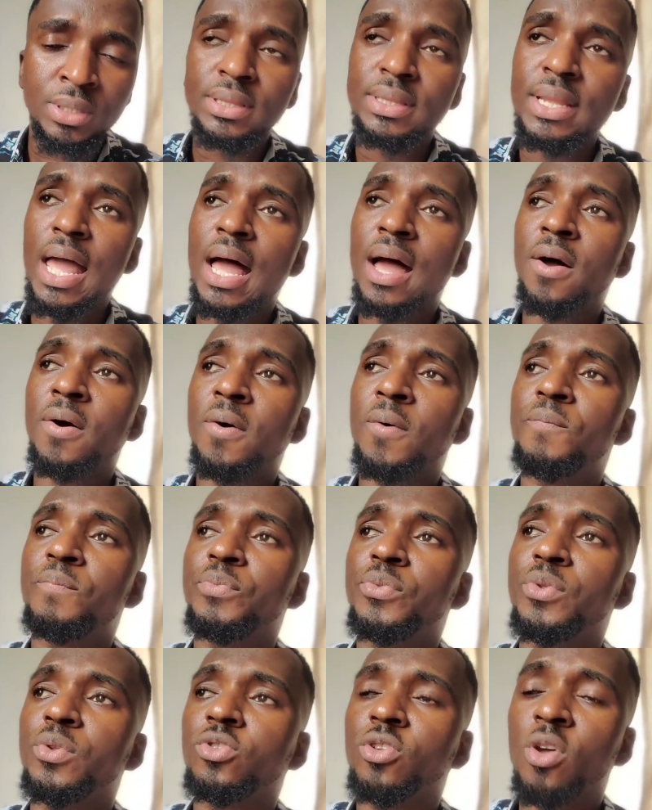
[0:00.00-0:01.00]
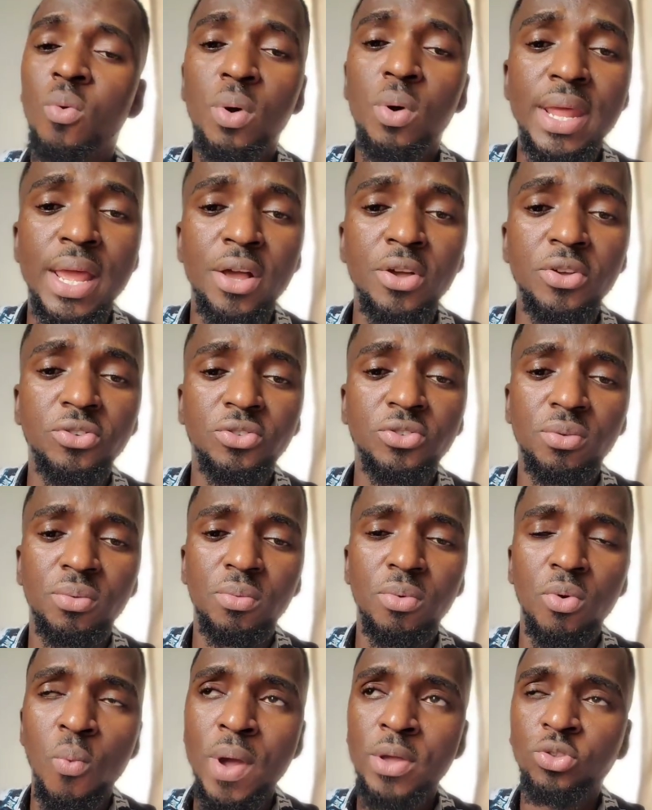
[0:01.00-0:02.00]
Now, someone else
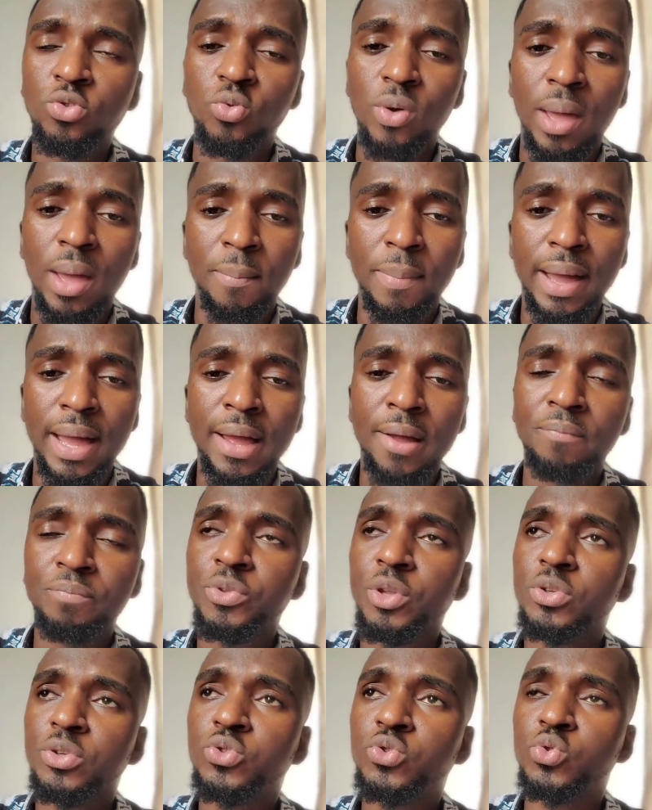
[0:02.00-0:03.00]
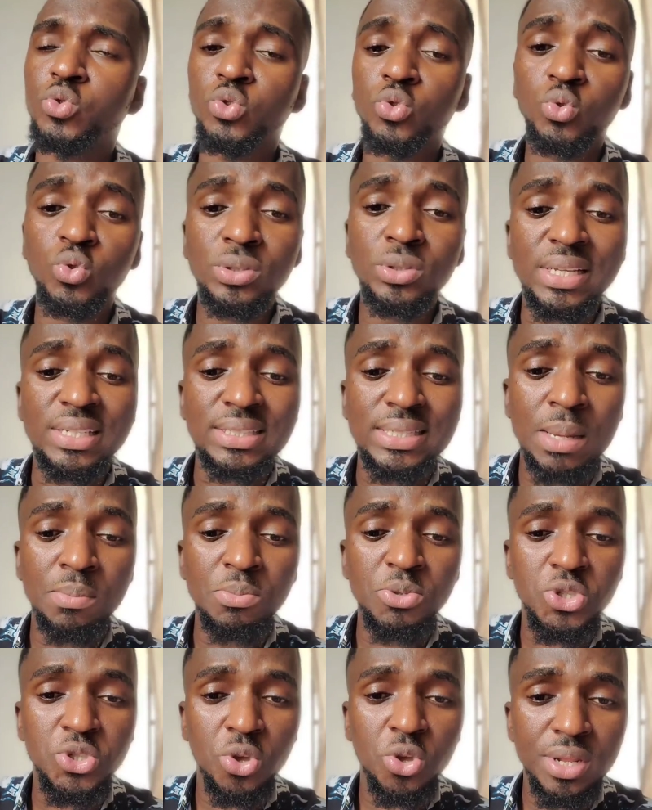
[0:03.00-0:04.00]
went to Aba to do the
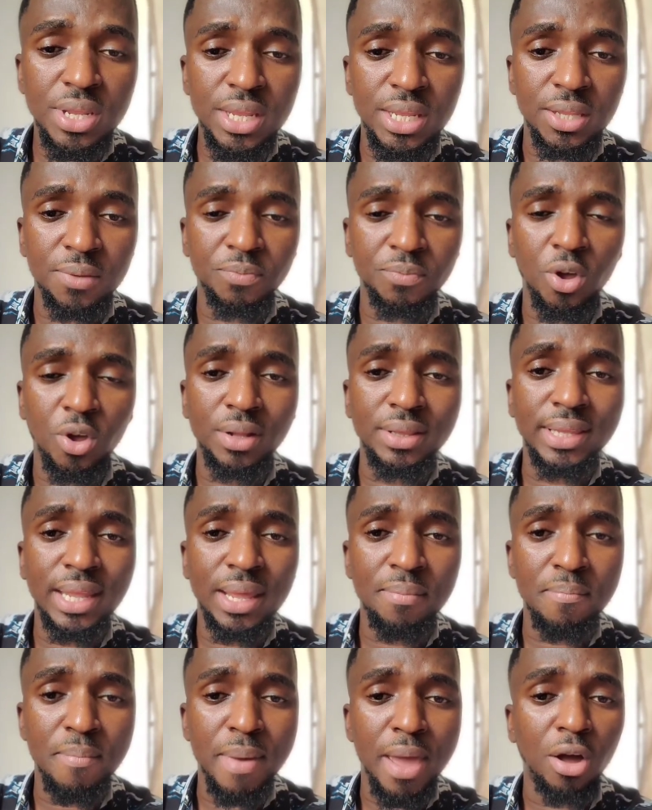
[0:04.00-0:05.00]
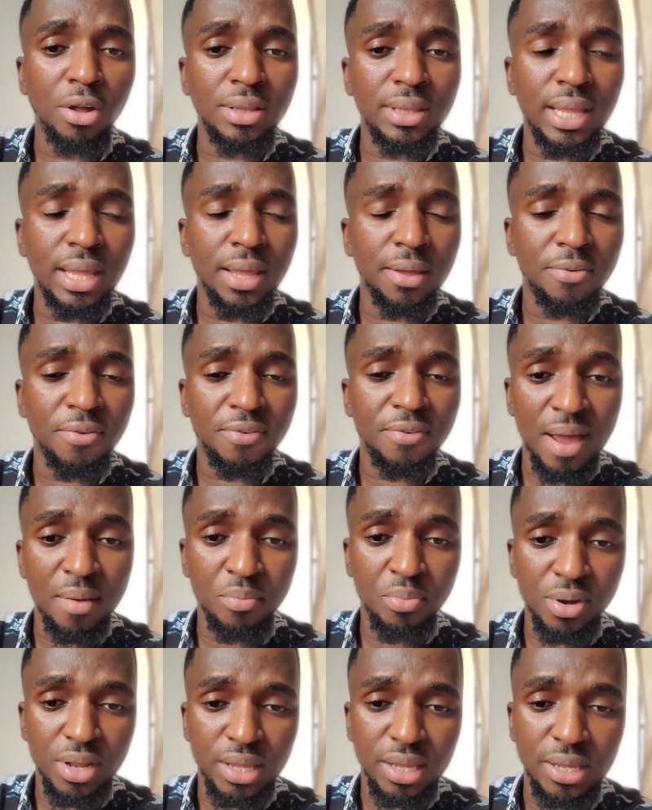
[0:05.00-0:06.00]
same stoning on the
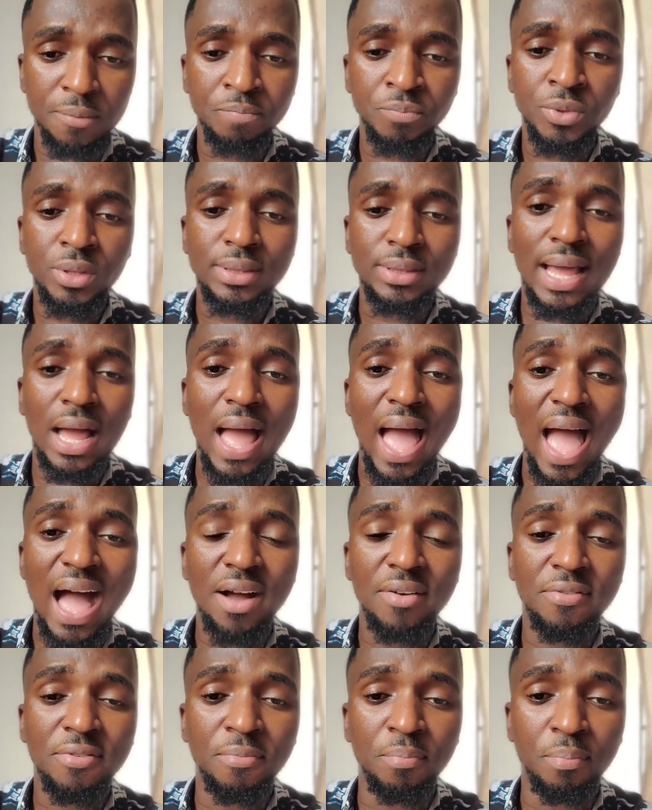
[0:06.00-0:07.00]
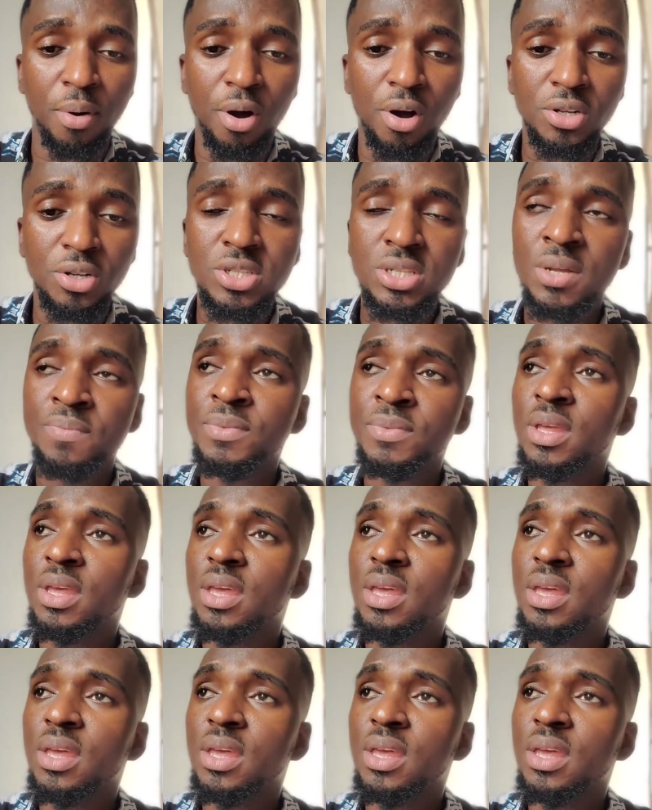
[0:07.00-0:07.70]
fabric that I have bought.